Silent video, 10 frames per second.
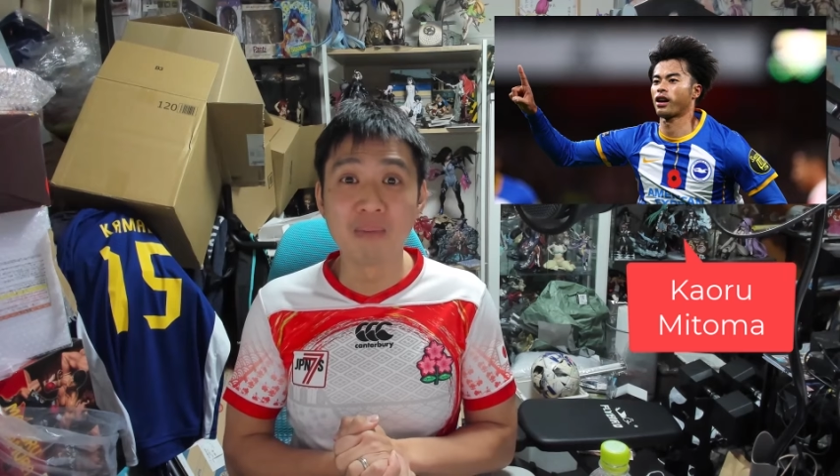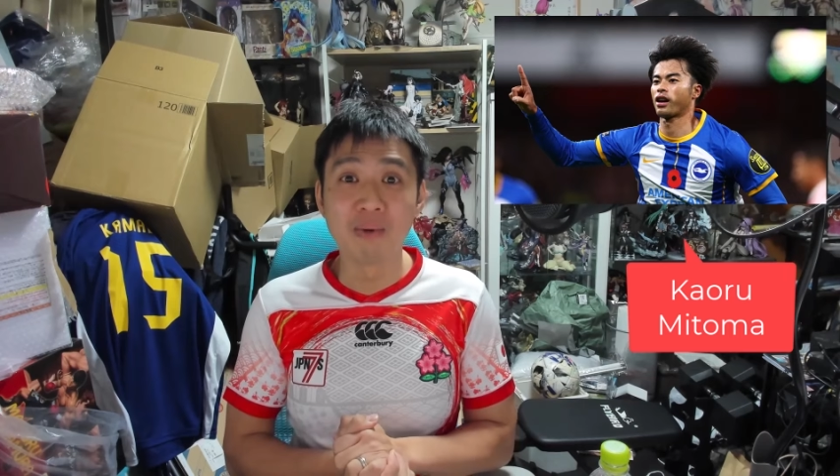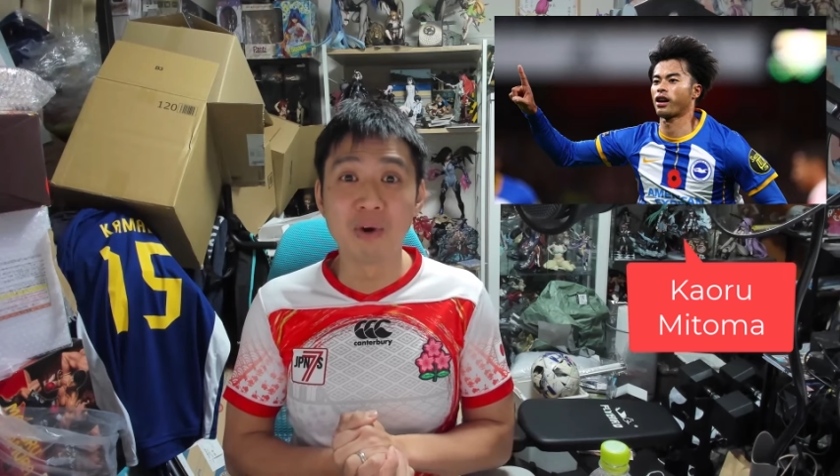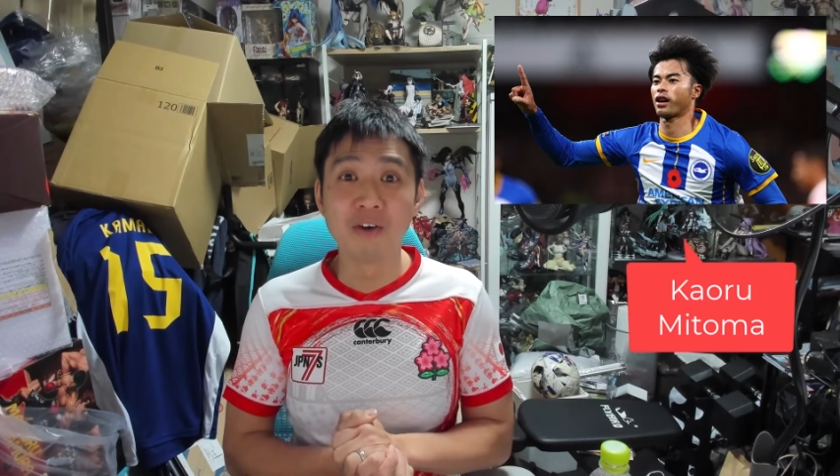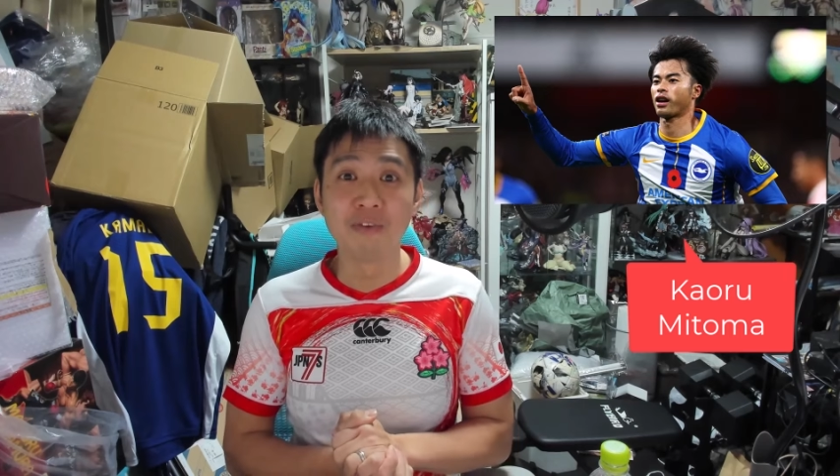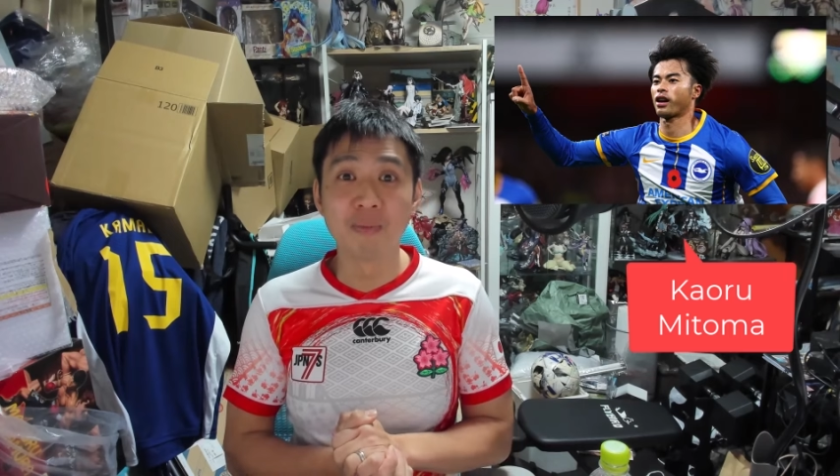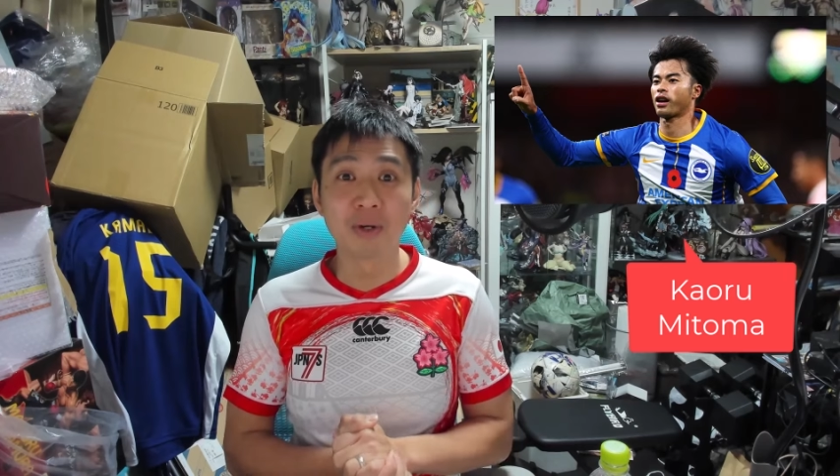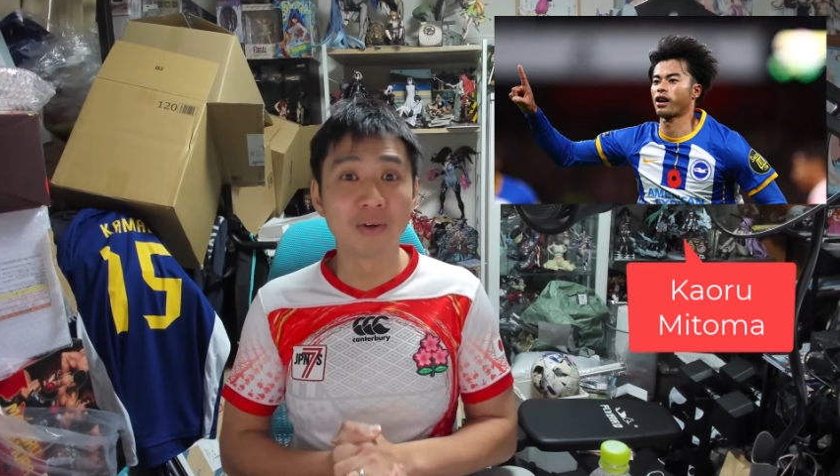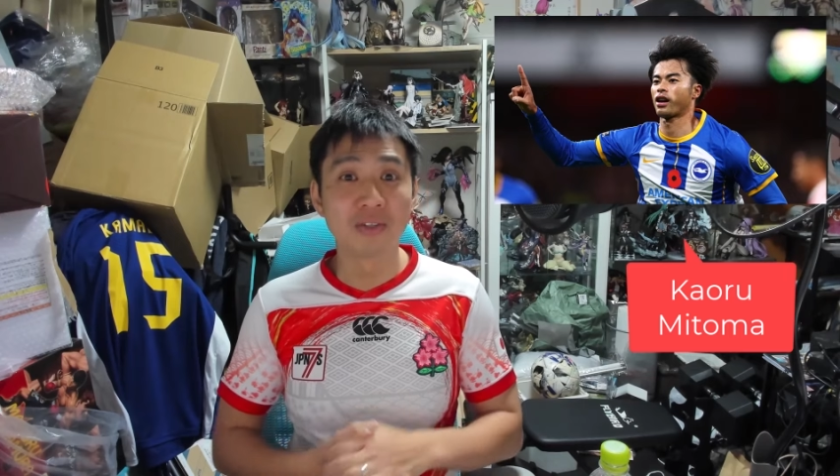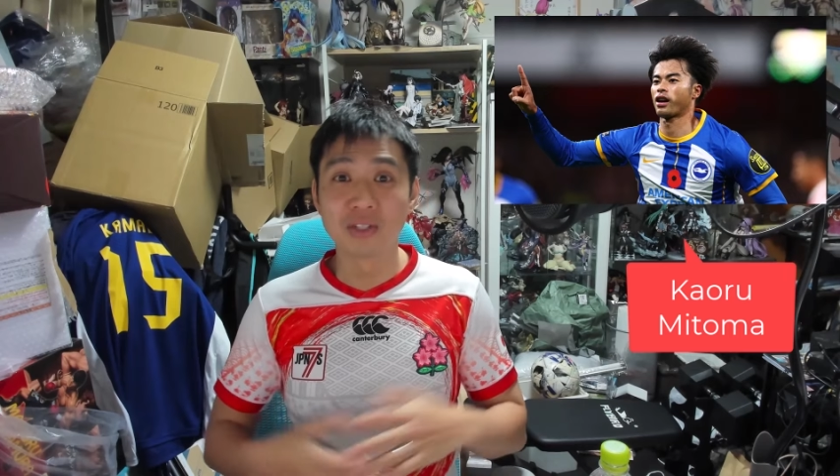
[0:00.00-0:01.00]
worth it,
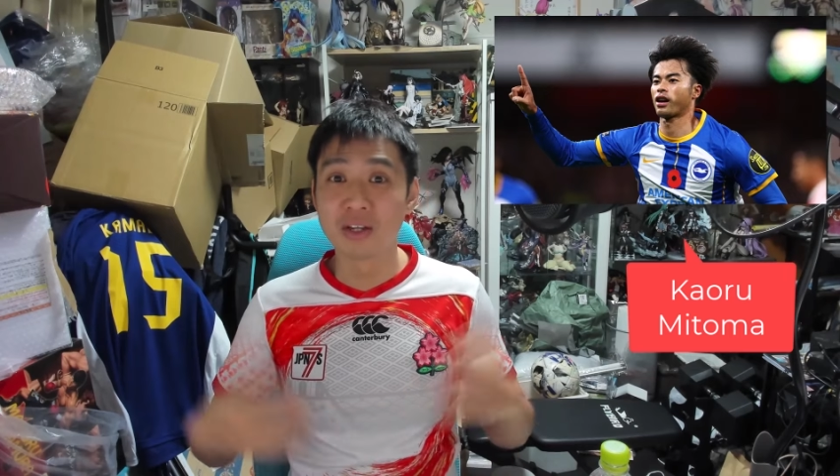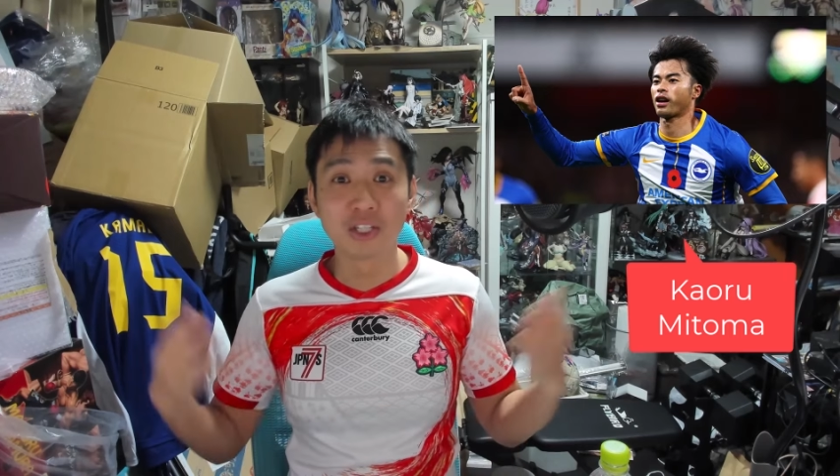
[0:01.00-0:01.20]
because the